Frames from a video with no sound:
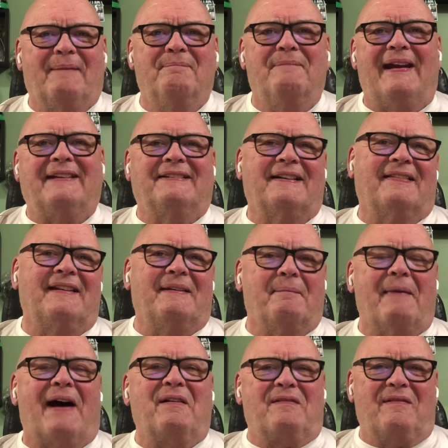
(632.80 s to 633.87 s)
basically a
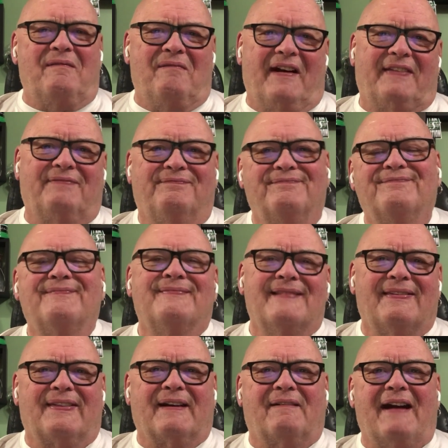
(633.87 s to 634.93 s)
mountain with
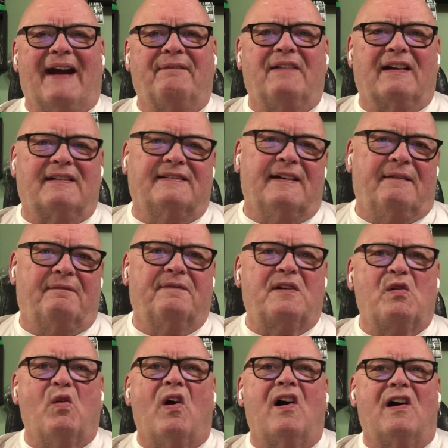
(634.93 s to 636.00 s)
the graphics of
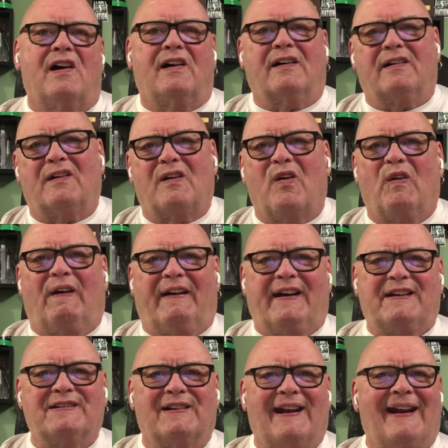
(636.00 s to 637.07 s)
Kwong,
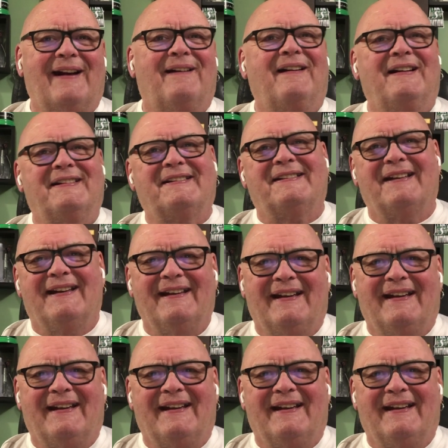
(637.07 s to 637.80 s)
Cornish, Harris,